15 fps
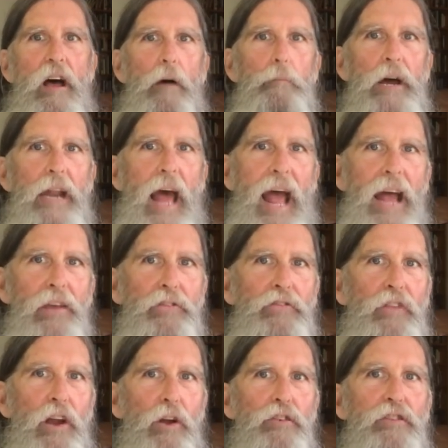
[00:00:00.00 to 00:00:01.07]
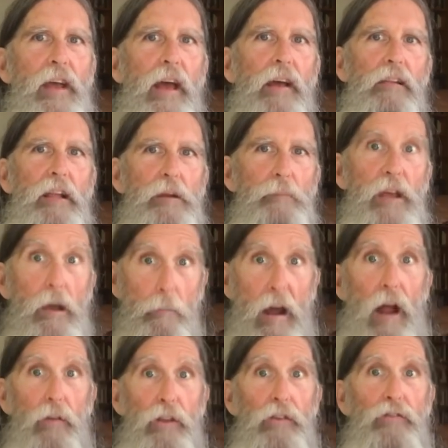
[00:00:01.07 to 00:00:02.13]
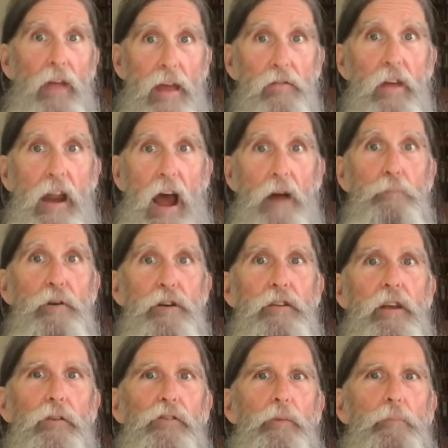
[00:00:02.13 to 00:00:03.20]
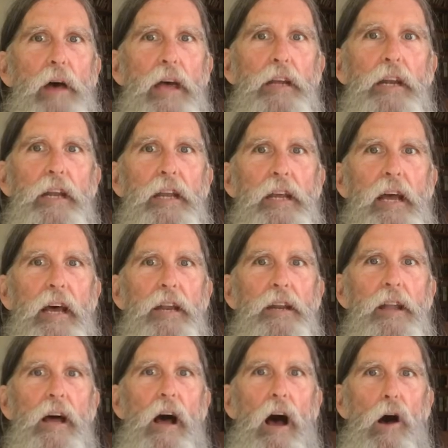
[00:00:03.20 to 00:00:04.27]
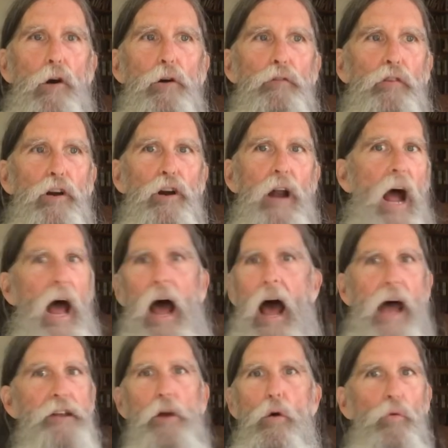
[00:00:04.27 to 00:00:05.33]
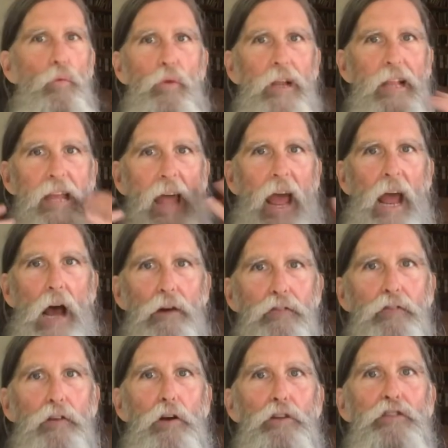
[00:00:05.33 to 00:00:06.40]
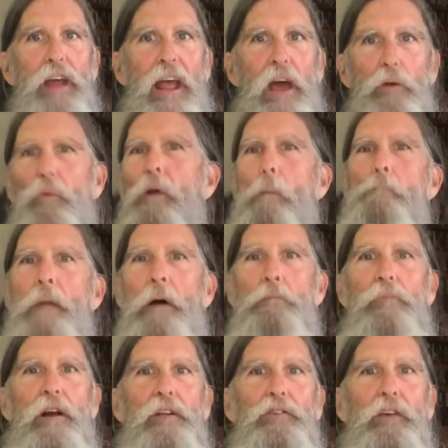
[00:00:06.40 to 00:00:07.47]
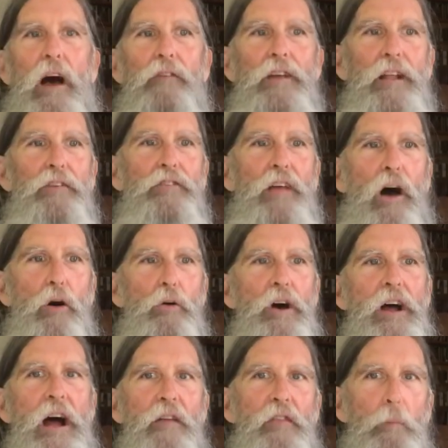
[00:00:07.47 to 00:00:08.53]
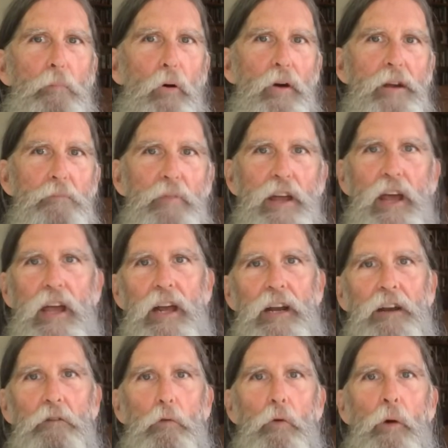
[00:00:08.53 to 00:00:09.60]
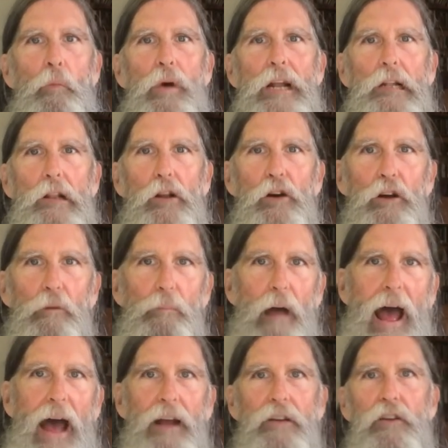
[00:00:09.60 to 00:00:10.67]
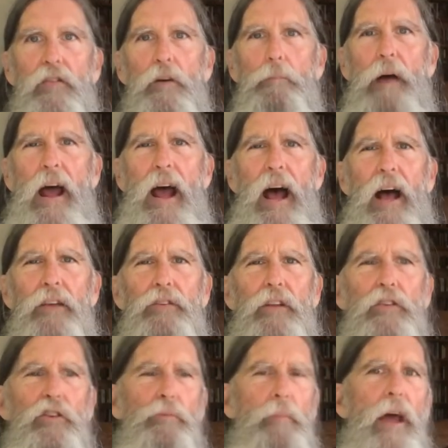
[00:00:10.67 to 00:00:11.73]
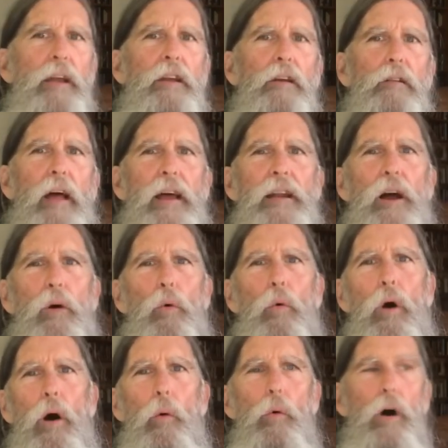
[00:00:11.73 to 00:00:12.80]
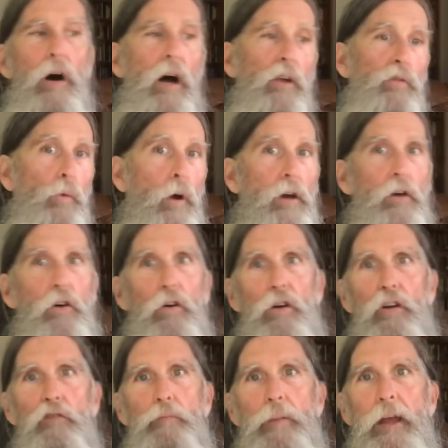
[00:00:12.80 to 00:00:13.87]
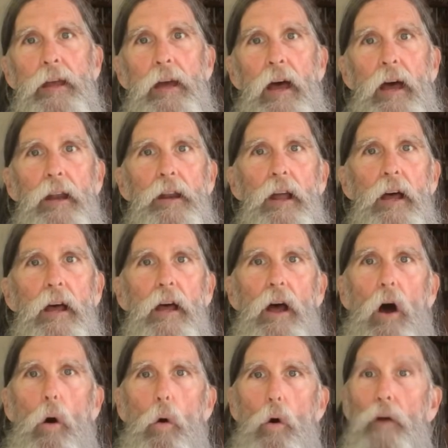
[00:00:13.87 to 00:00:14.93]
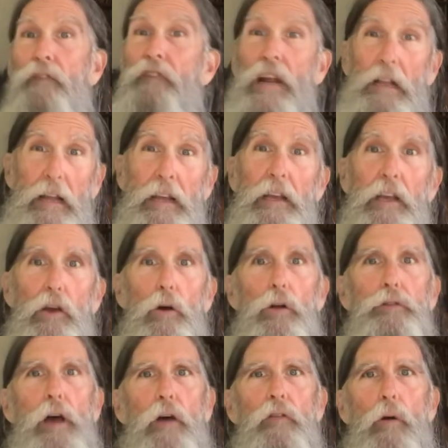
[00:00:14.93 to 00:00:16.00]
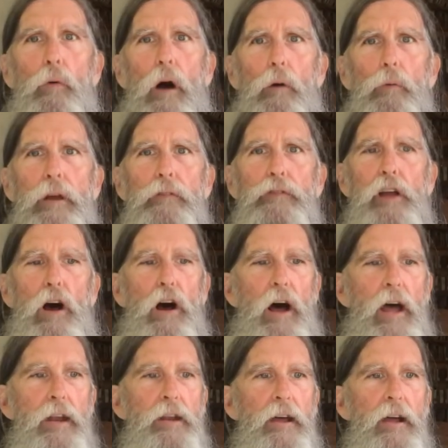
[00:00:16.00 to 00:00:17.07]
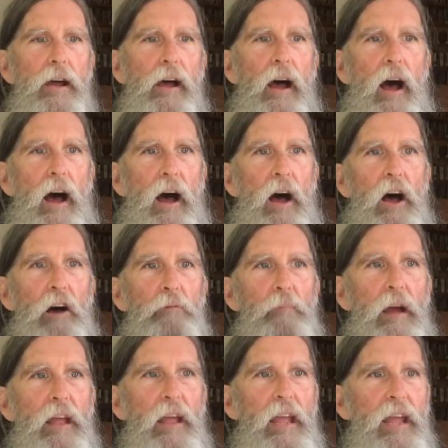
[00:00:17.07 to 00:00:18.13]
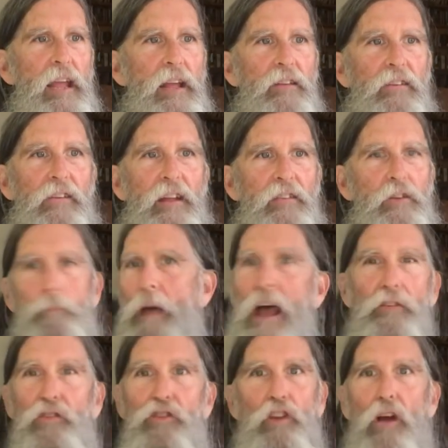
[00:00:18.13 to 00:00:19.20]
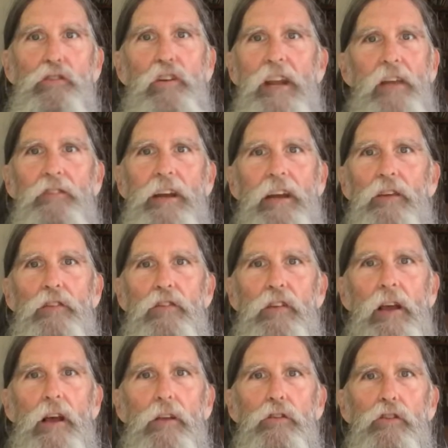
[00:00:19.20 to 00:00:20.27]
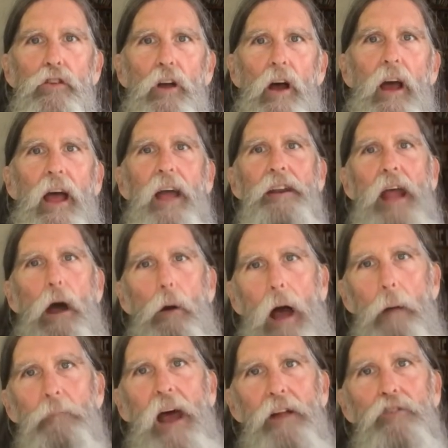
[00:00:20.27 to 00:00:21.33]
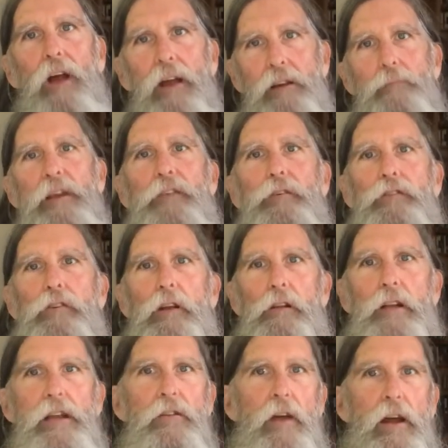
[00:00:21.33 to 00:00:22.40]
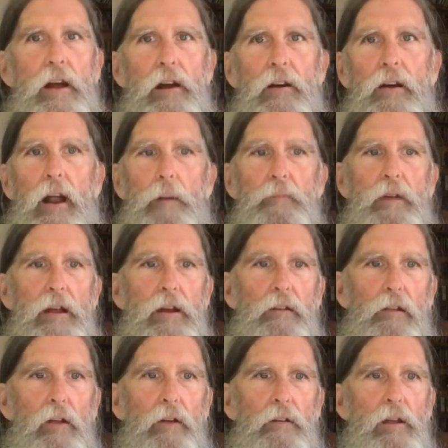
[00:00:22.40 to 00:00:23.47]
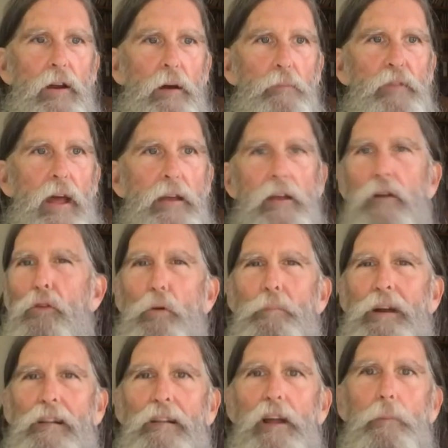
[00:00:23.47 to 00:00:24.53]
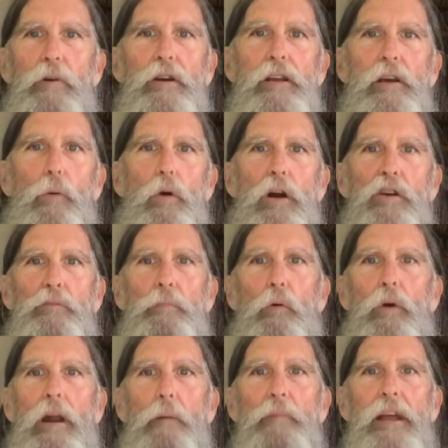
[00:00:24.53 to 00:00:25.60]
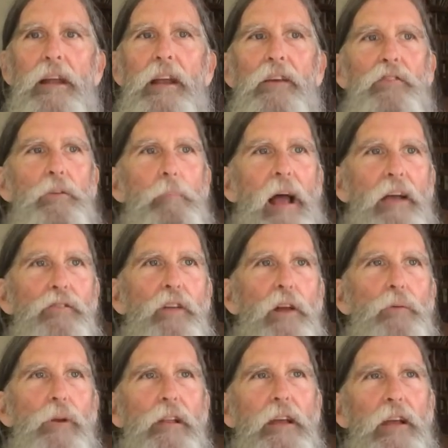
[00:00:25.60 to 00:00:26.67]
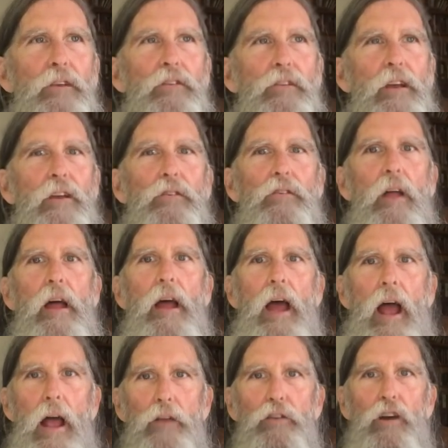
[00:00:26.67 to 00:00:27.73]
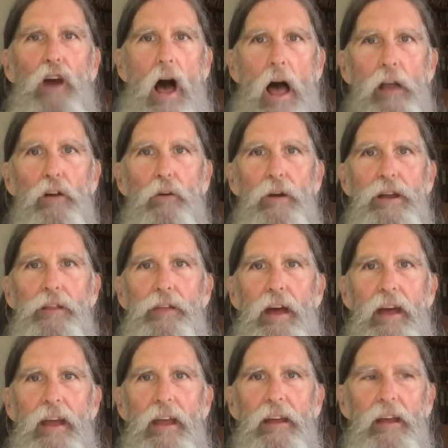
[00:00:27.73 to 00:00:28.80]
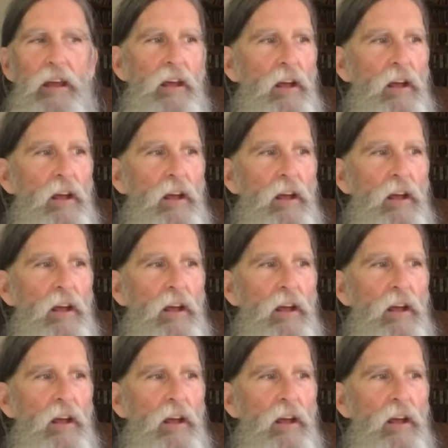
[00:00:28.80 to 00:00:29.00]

But as they're telling me about this thing that I participated in over, I don't really have firsthand remembrance of it. So the point being, when we look back to the past and speculate on what was, what could have been, or feeling guilt over what we've done, um, it's the past doesn't even exist and now I'm not trying to be silly there. I'm being, you know, I'm taking a little bit of liberty at words. But what I mean is the past doesn't really exist as a concrete thing.